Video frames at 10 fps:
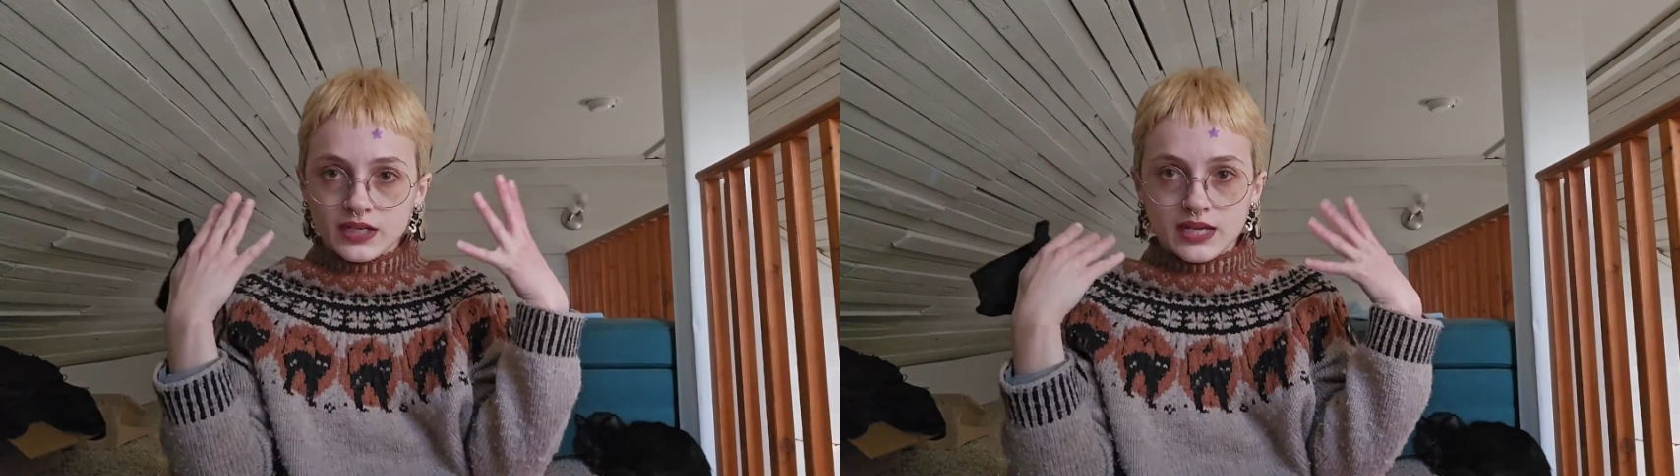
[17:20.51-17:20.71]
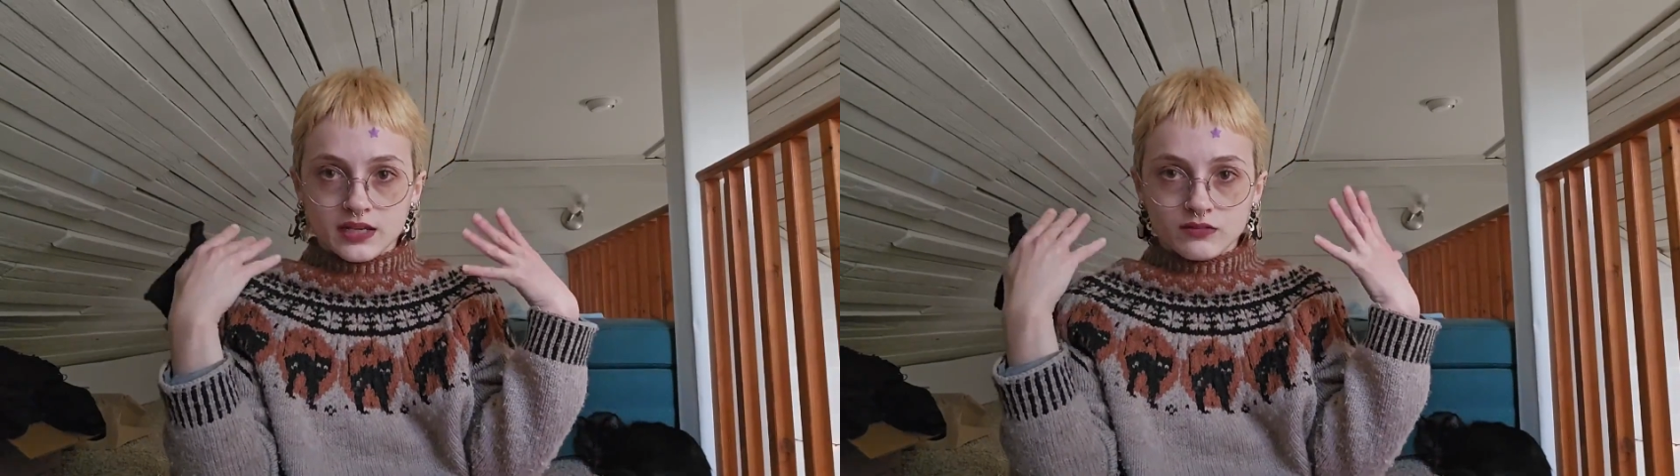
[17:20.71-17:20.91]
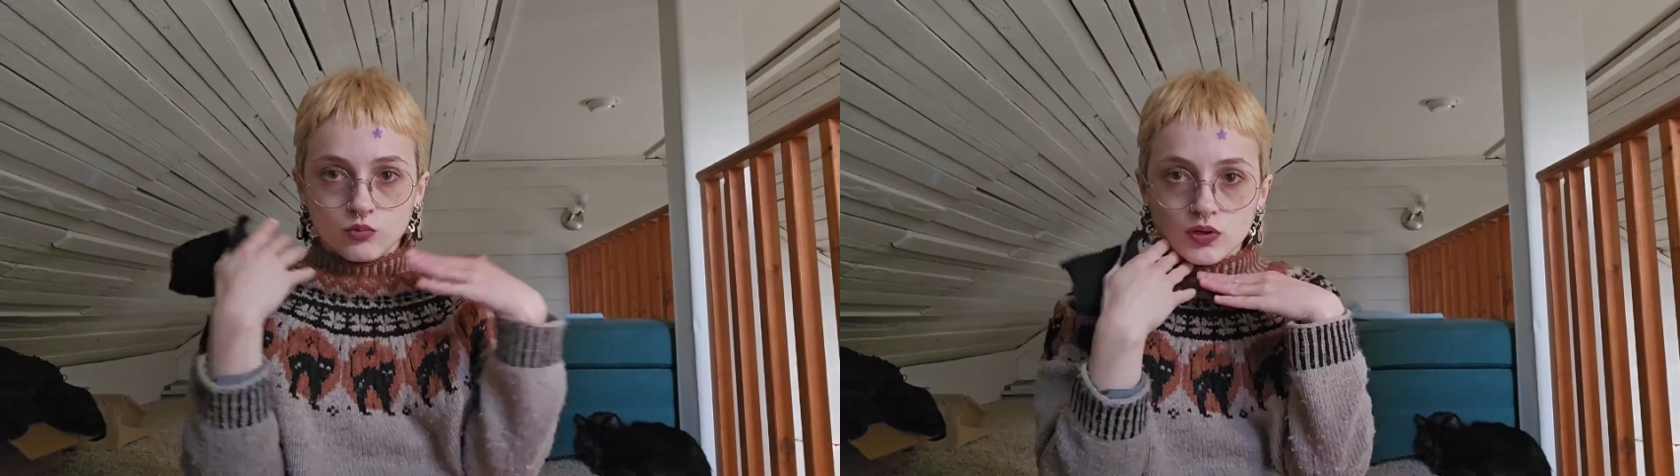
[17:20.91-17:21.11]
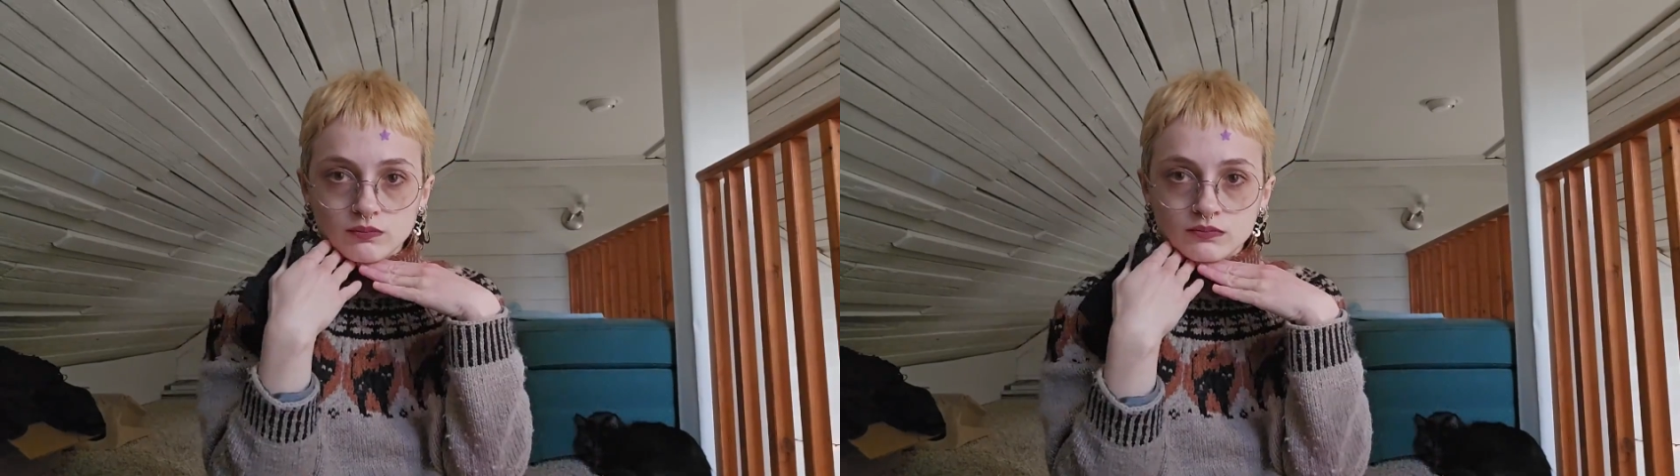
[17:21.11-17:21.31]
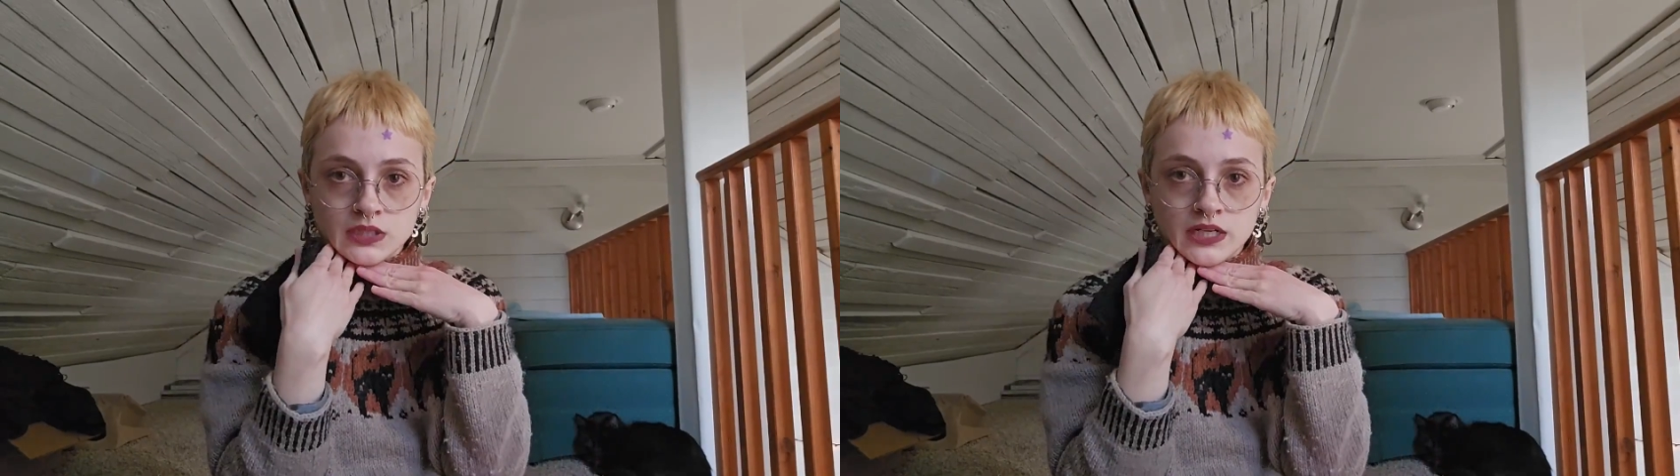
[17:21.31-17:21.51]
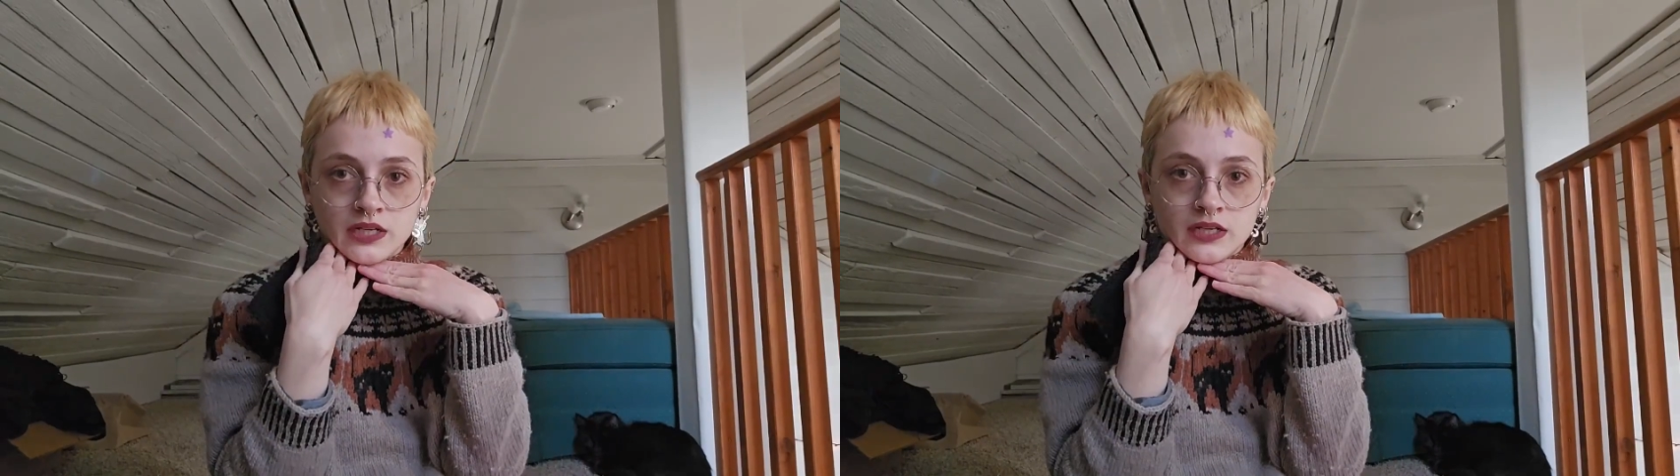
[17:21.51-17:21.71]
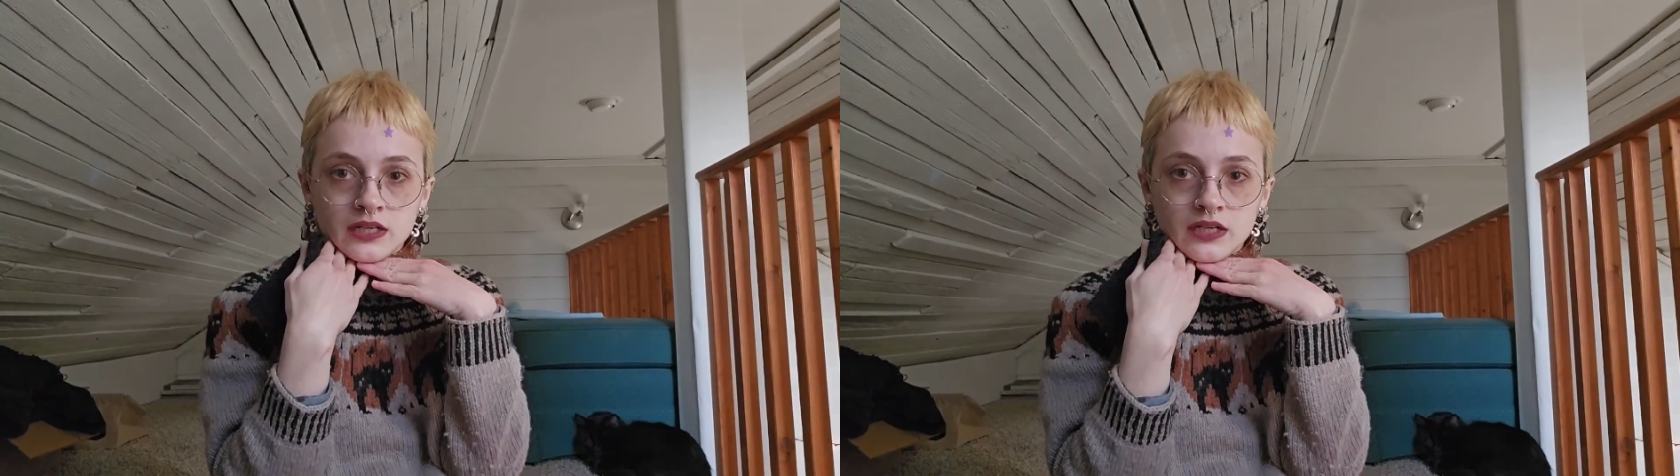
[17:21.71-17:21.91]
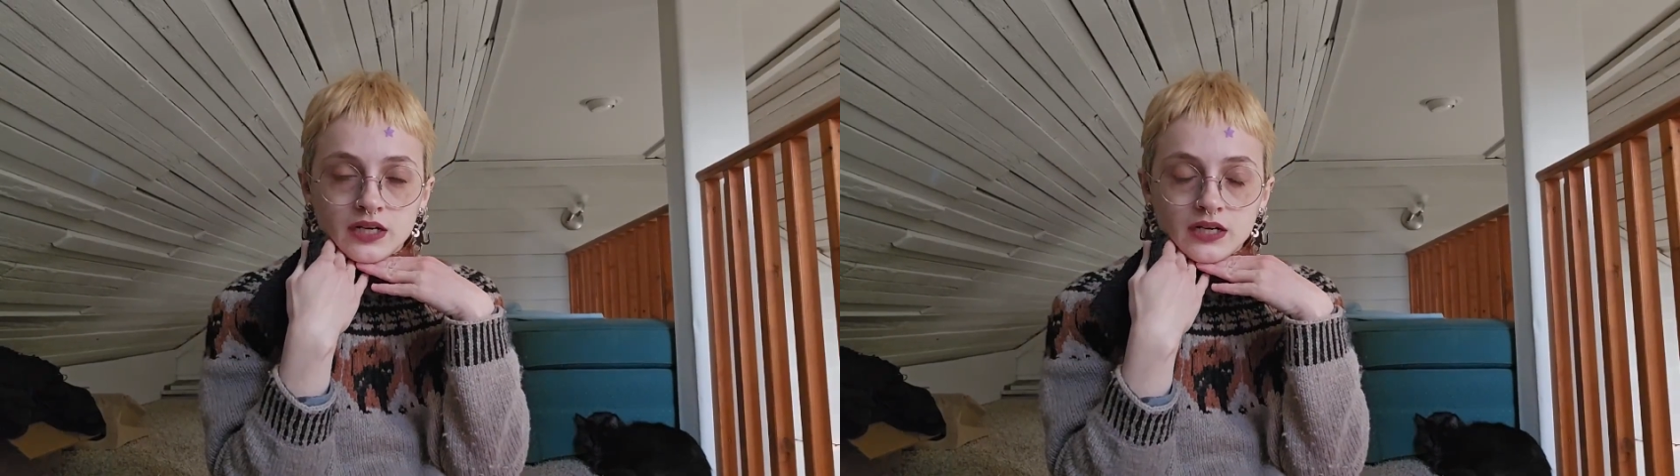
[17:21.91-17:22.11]
and warm
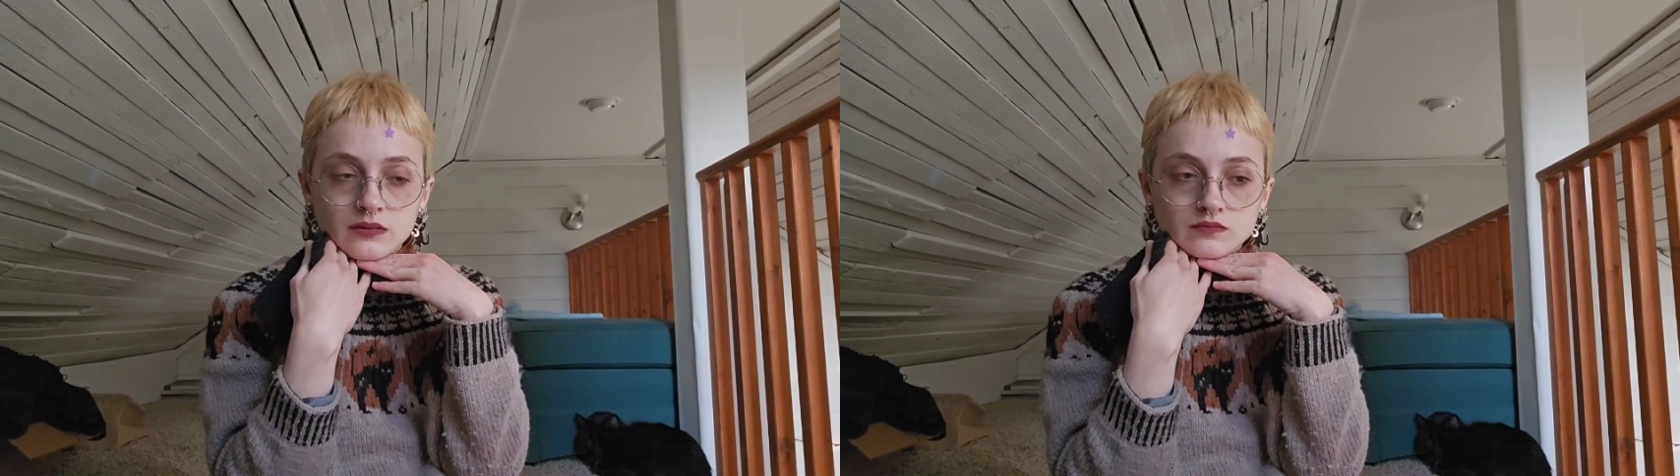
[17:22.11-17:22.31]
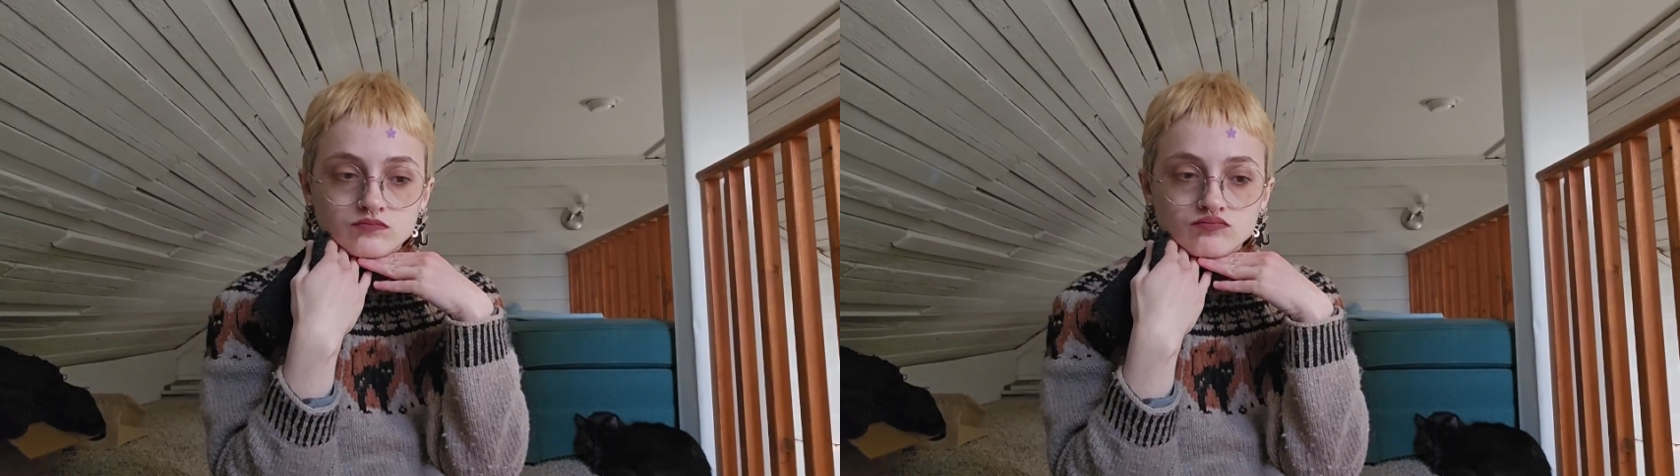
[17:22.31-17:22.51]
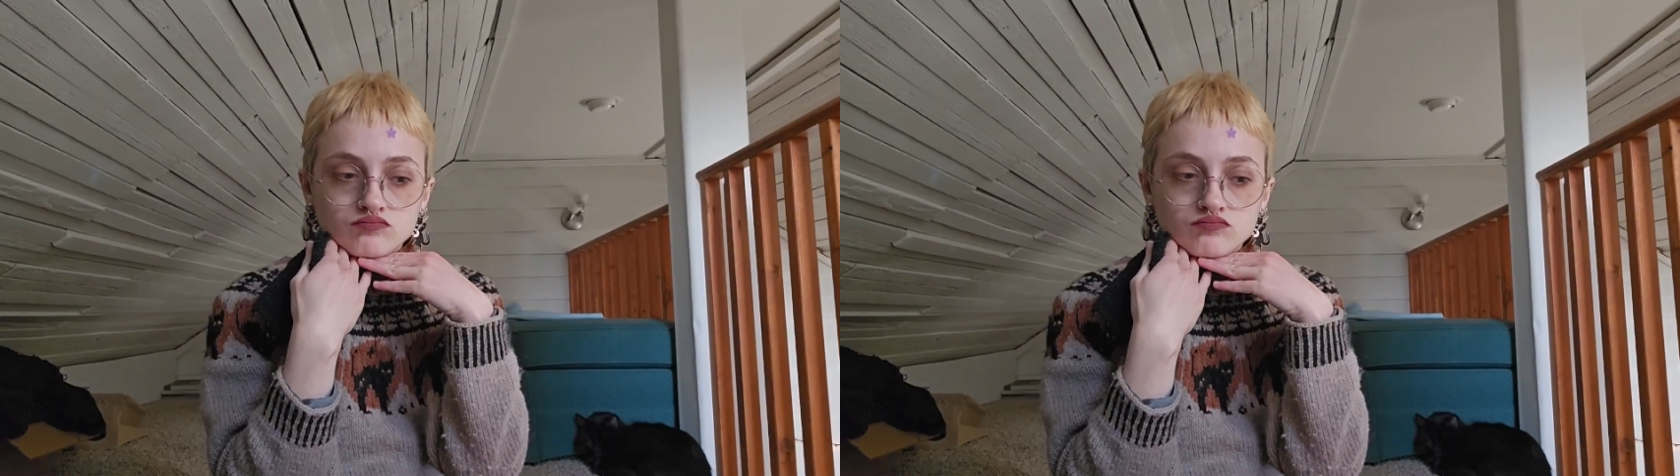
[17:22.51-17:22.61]
and